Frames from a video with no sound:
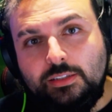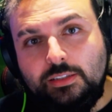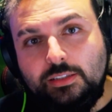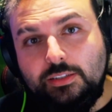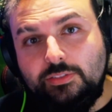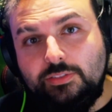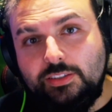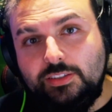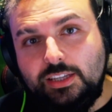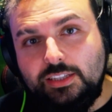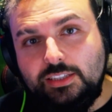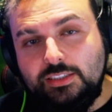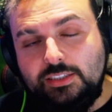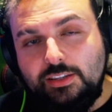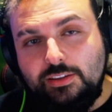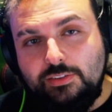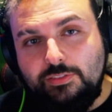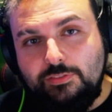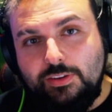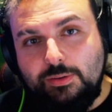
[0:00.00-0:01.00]
If it does,
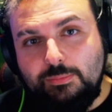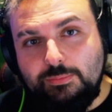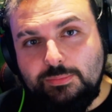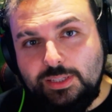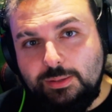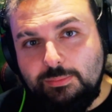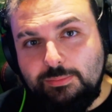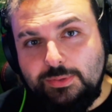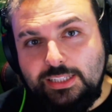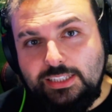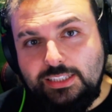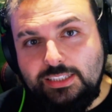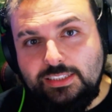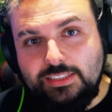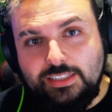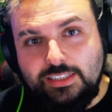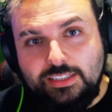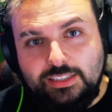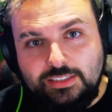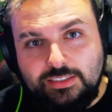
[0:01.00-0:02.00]
thumbs up please,
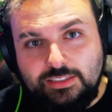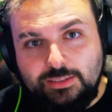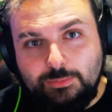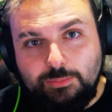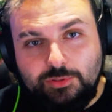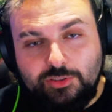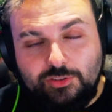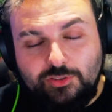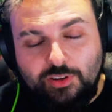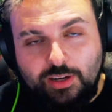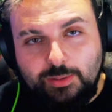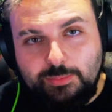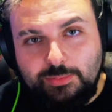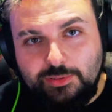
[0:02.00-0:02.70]
and subscribe